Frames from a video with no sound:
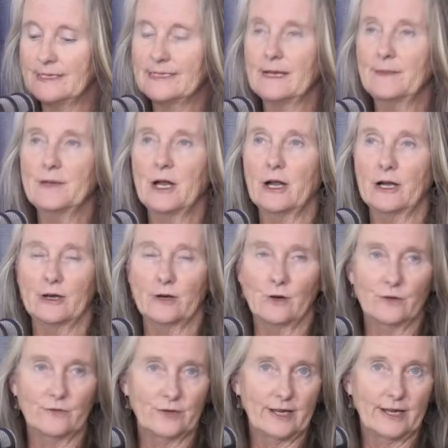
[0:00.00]
seminar
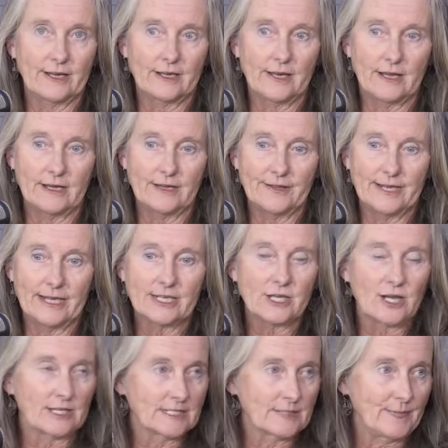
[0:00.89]
over at uh, the
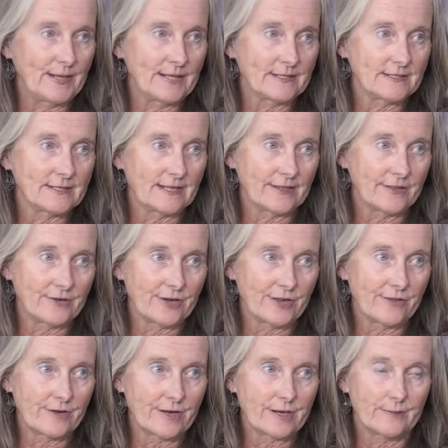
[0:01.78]
endicott space at
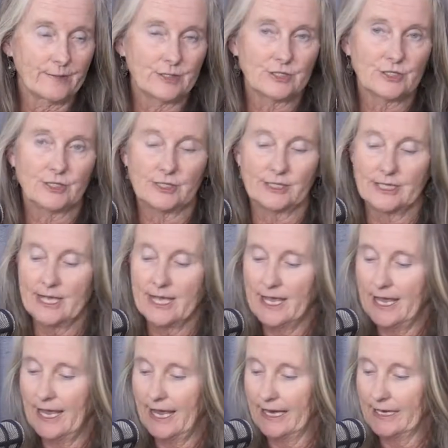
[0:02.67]
33 commercial
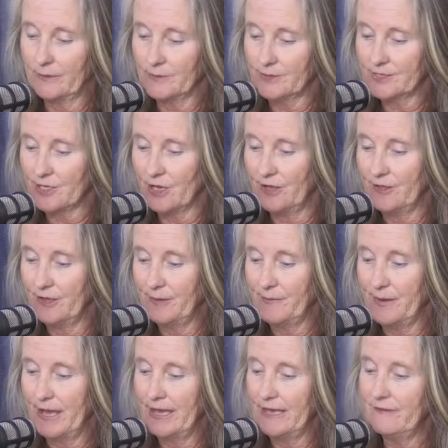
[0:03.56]
and it was on
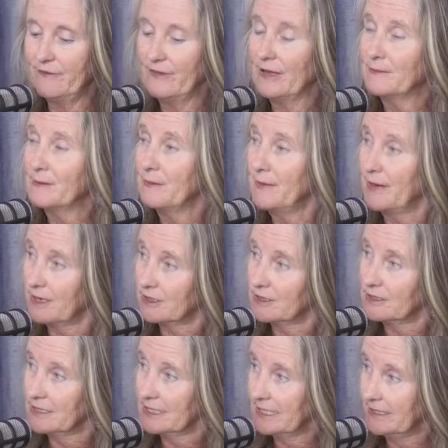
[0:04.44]
the paid family
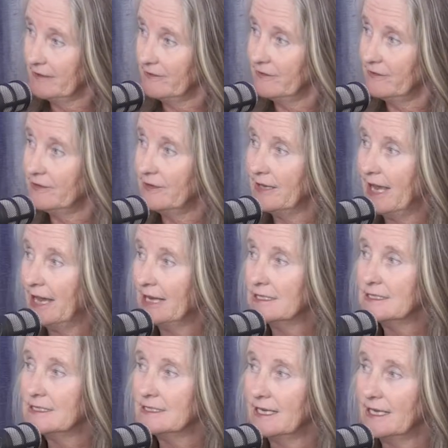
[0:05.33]
medical leave
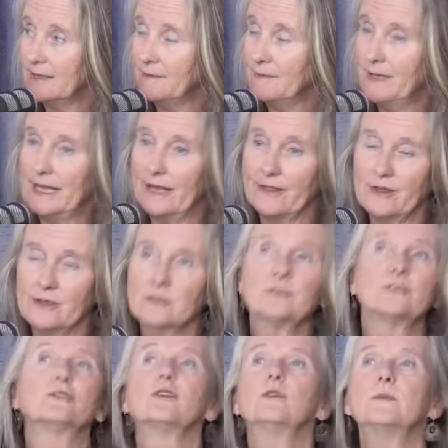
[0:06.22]
act mm-hmm. and man there
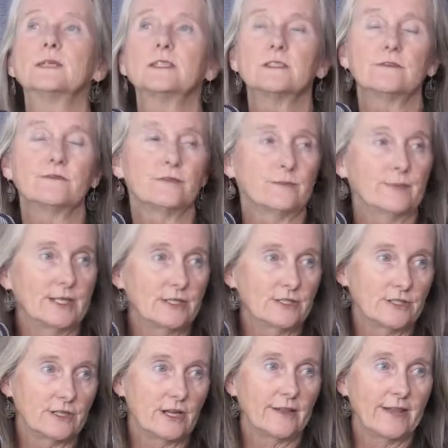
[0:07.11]
is so much
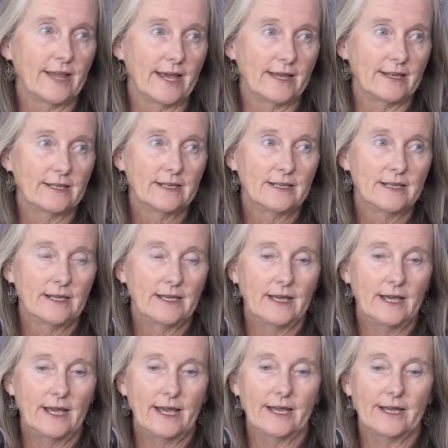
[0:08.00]
information on that
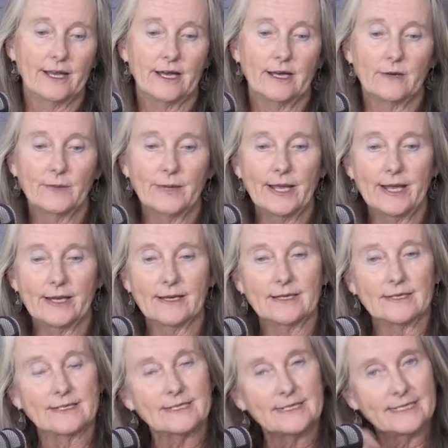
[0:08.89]
and uh, we
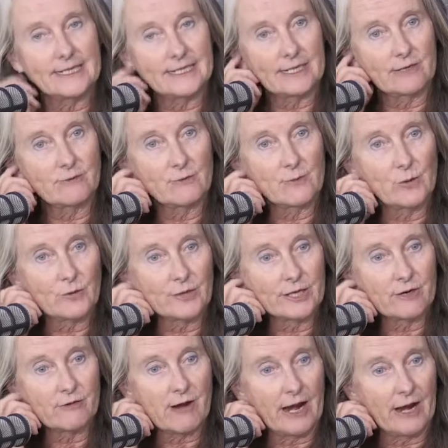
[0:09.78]
had a standing room
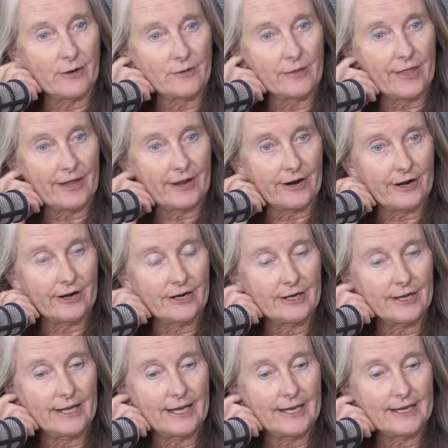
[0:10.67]
only crowd there
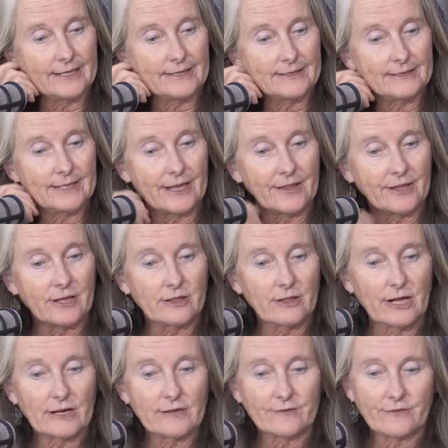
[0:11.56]
and i think a
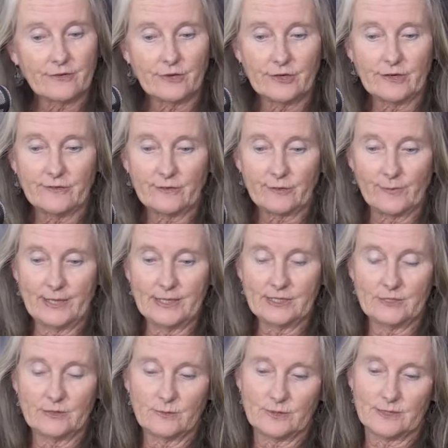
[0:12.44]
lot of good
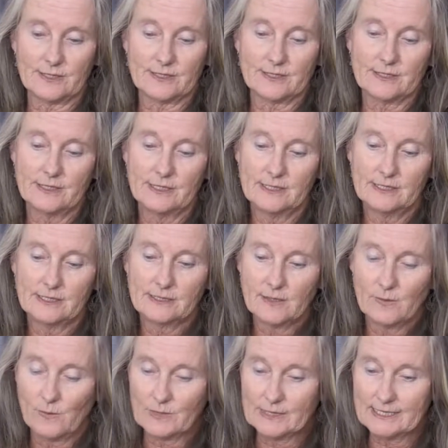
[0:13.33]
information was
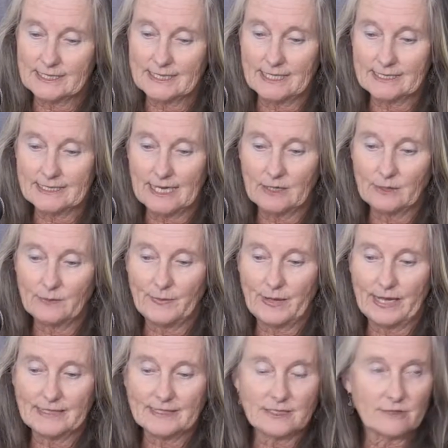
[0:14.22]
was sent out,
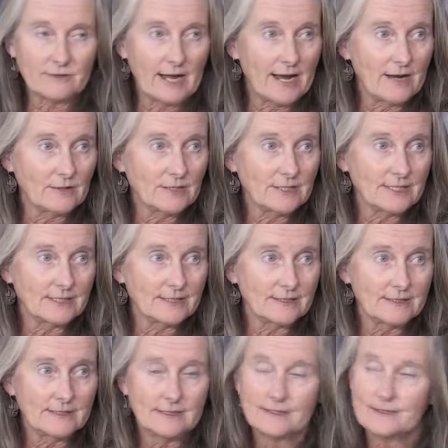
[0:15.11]
passed around. You
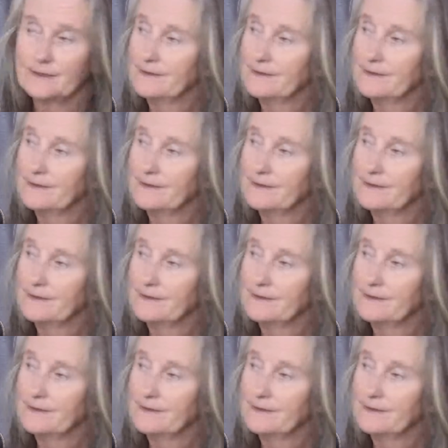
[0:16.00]
did a yeah. great